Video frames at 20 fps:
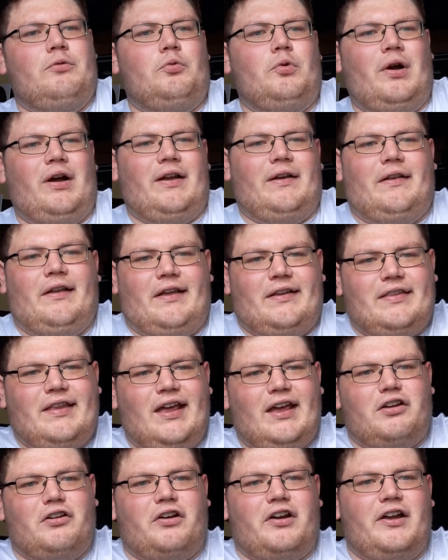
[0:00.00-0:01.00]
and
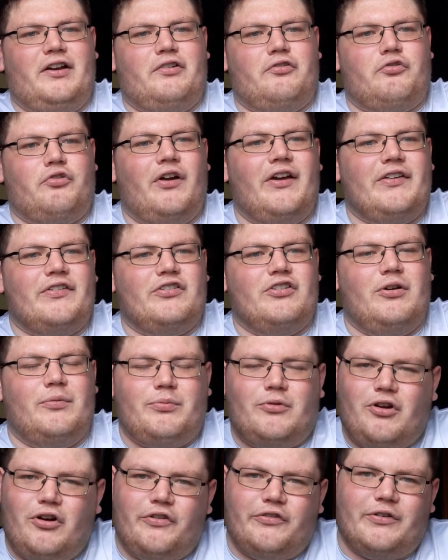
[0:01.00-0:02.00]
Taker kind of rising up
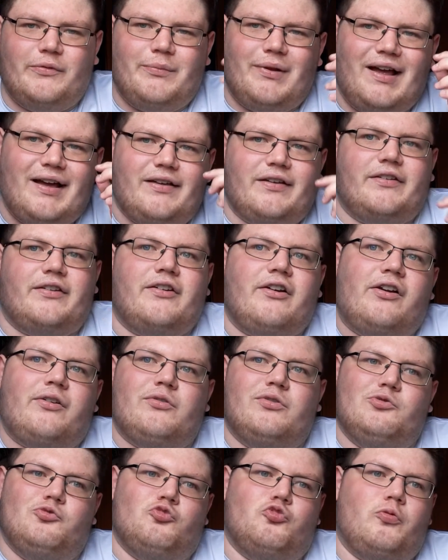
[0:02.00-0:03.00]
covered in black.
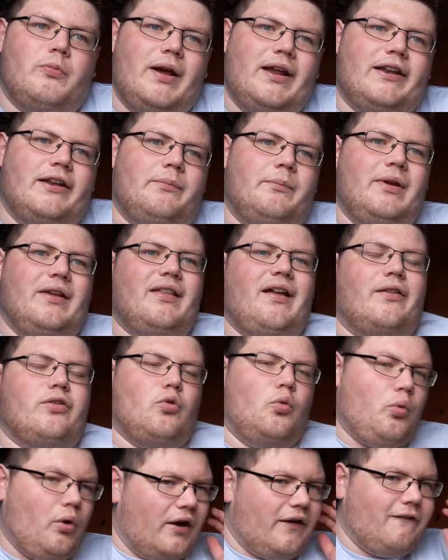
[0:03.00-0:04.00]
Reminded me of that, the
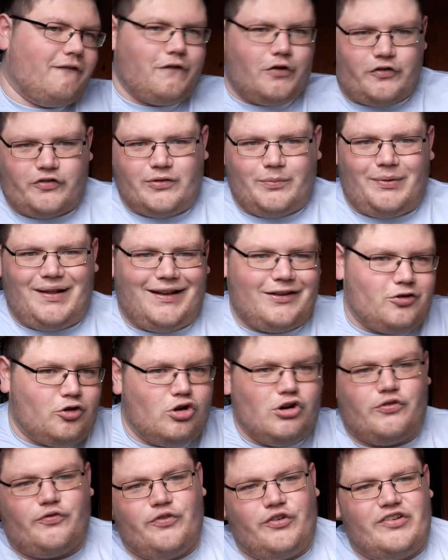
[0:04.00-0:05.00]
white versus the black,
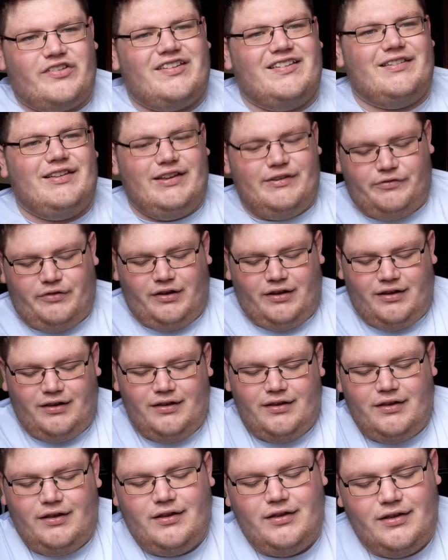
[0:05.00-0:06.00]
good versus evil.
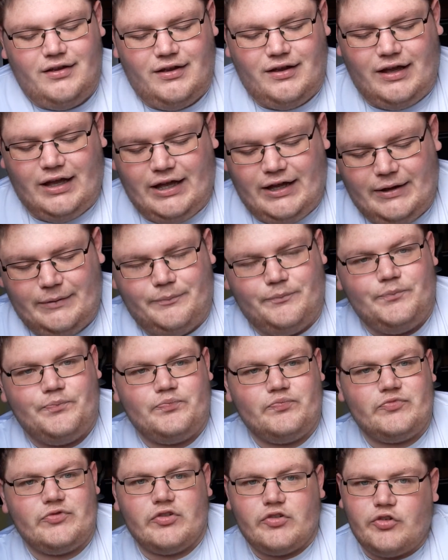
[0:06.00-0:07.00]

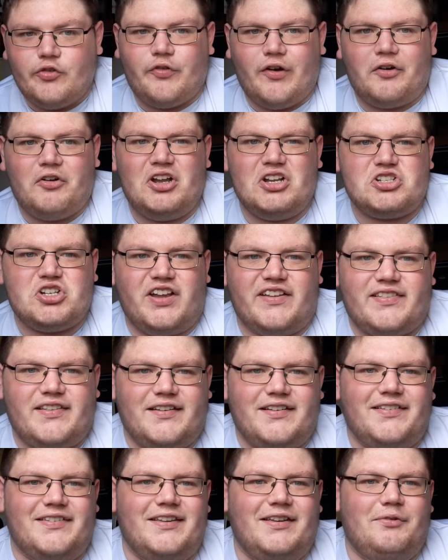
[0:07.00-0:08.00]
So very interested
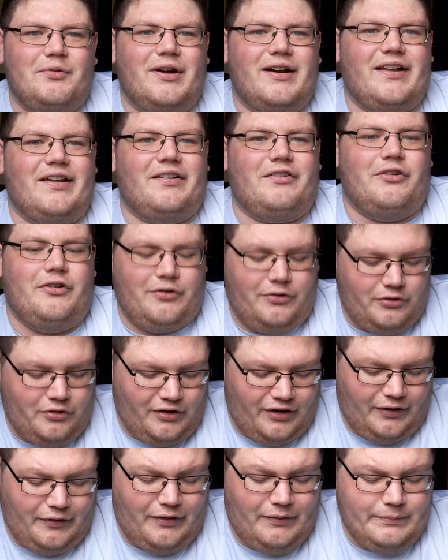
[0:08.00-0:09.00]
to see where they go.
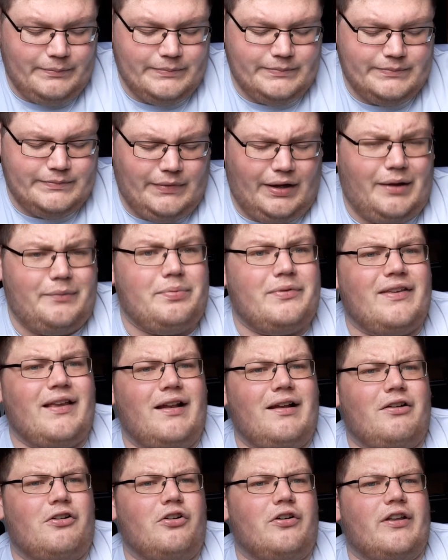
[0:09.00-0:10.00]
I'm still
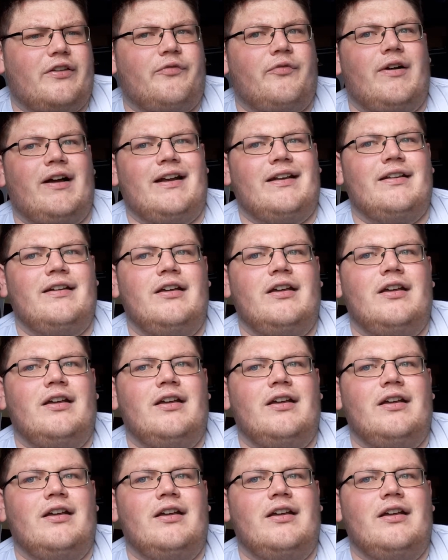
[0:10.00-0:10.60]
a Cody fan.